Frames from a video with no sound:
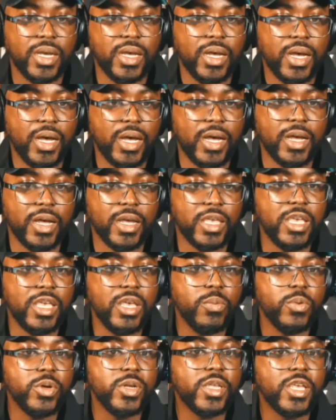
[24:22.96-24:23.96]
uh, he
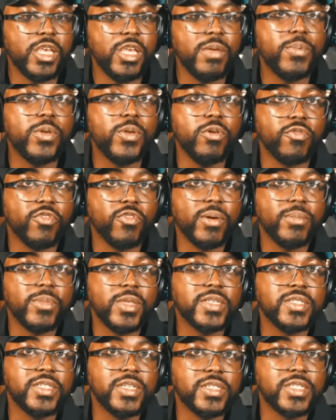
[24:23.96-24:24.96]
will keep you from
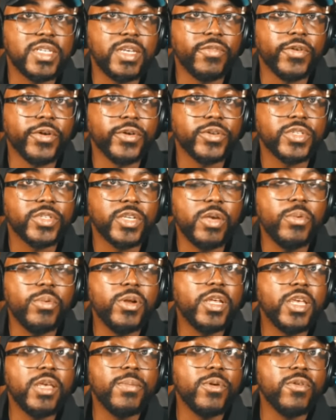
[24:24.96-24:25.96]
these deceivers. He
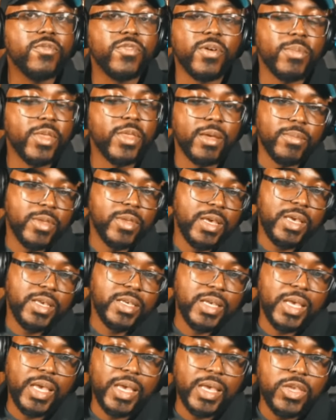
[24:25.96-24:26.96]
will keep you from them.
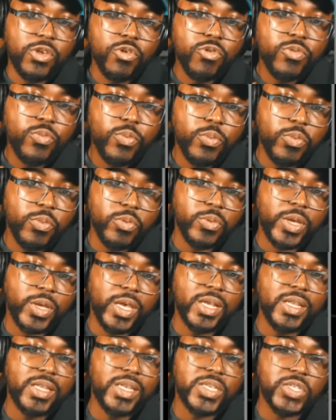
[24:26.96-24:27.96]
It, you
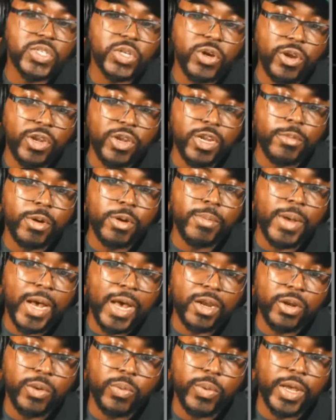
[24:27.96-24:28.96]
can discern them a
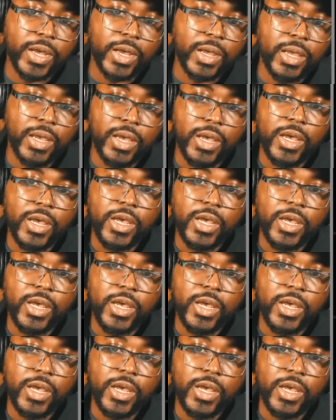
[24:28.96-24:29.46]
mile away.